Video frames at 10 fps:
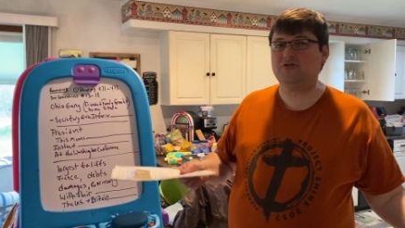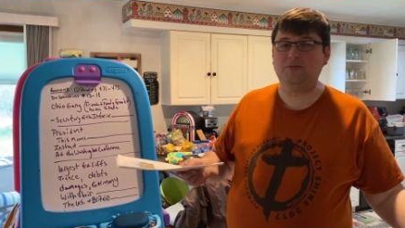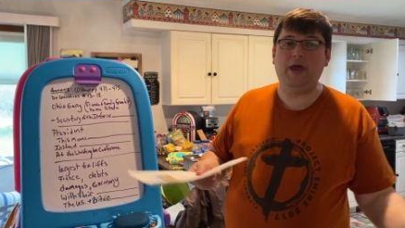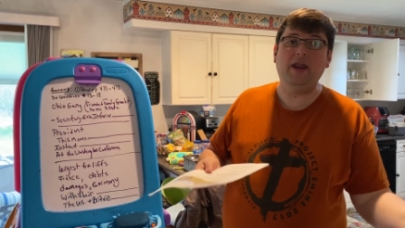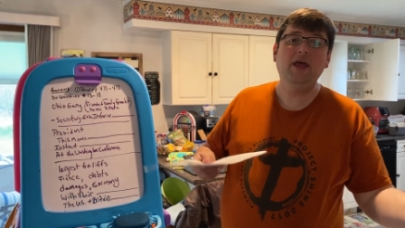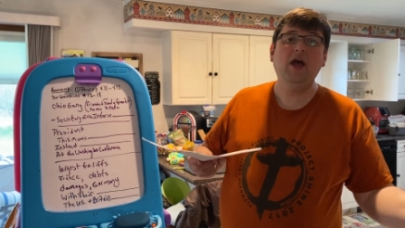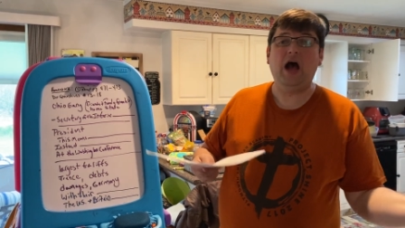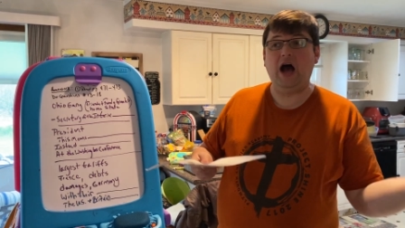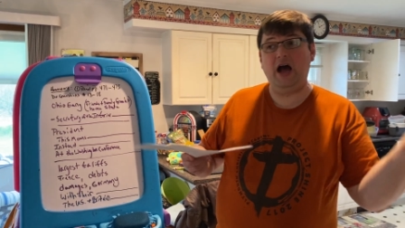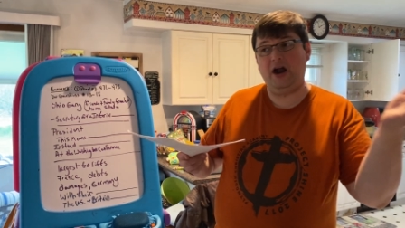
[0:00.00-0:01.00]
Schmidt,
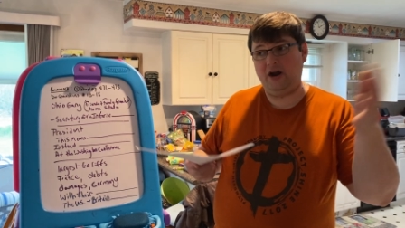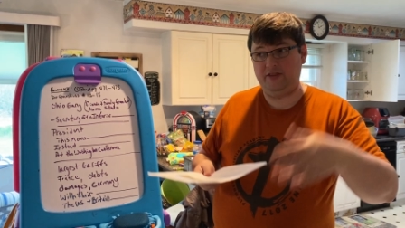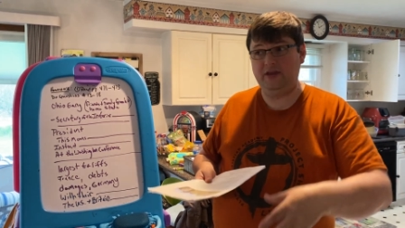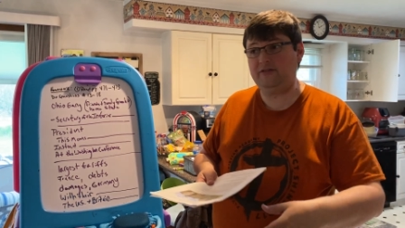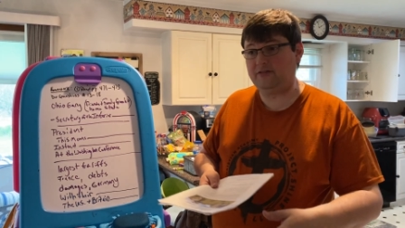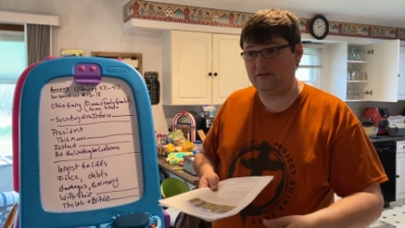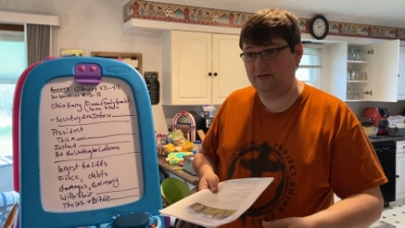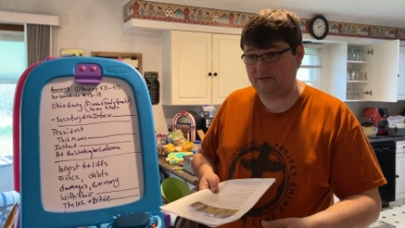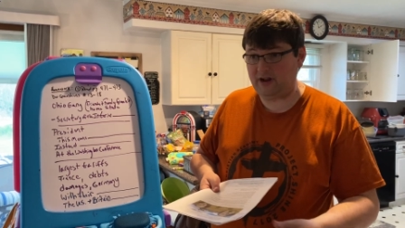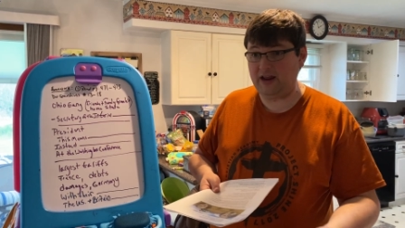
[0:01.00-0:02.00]
are these
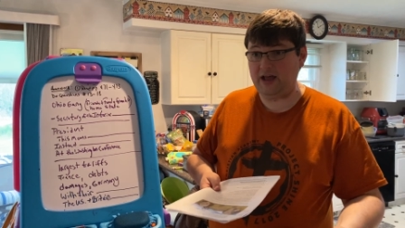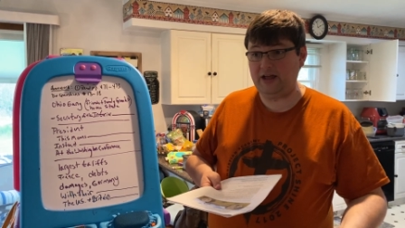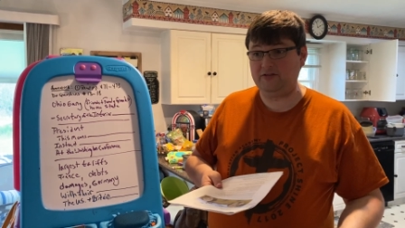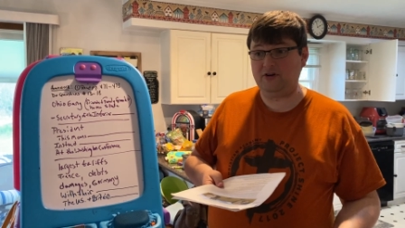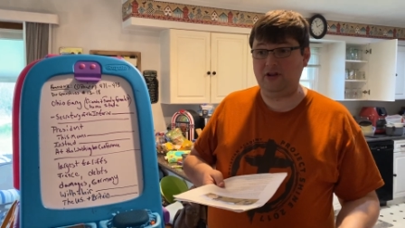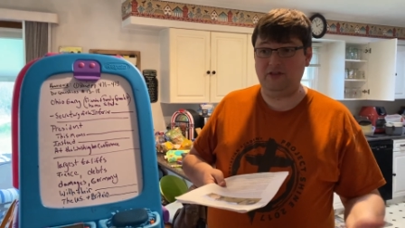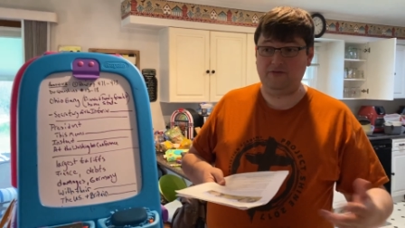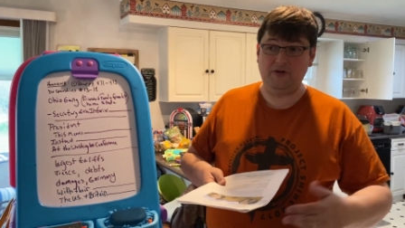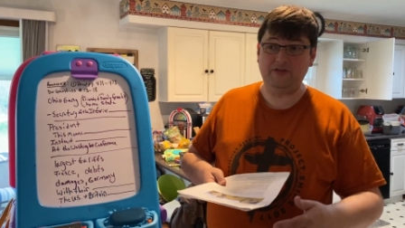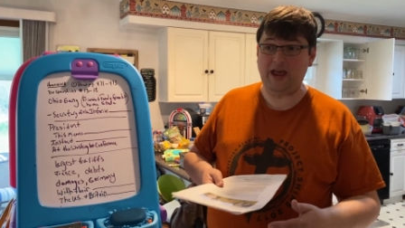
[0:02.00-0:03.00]
study guides the
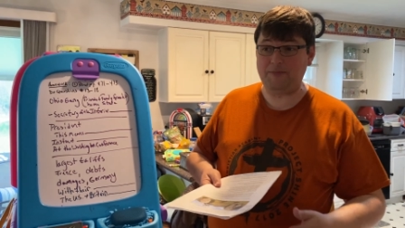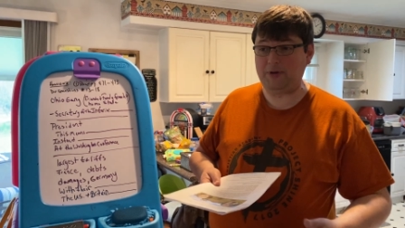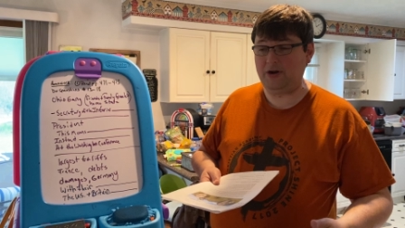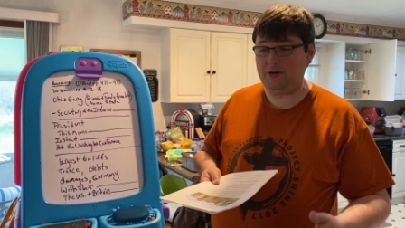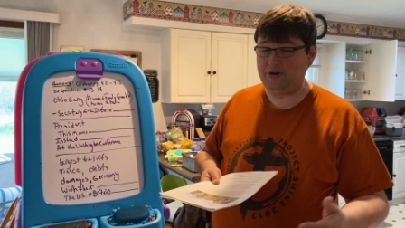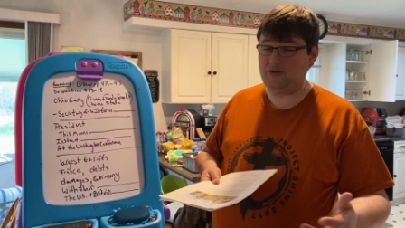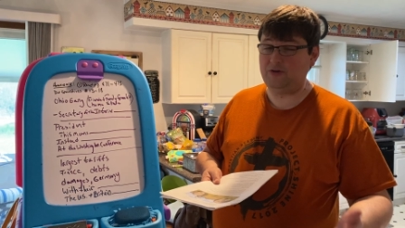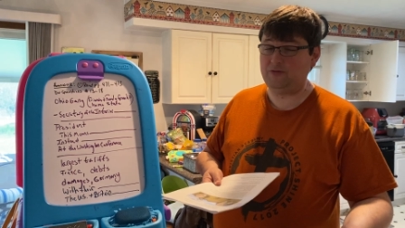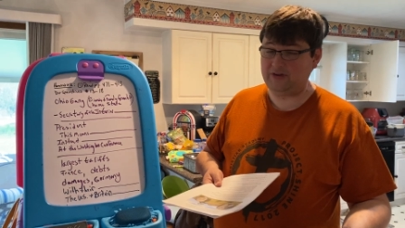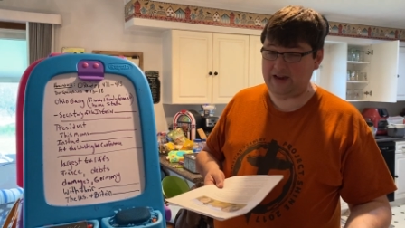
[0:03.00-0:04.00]
first half going to be
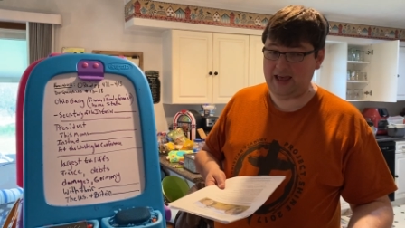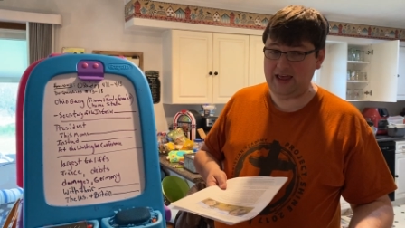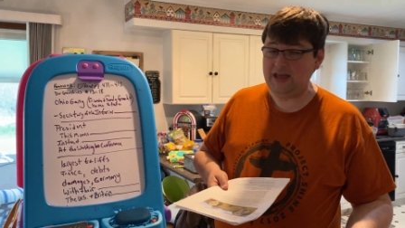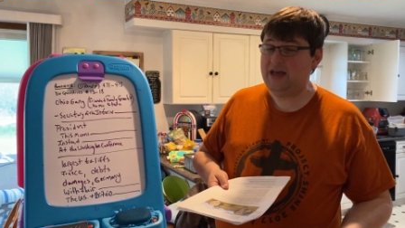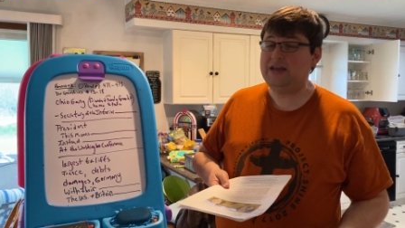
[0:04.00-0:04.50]
due today?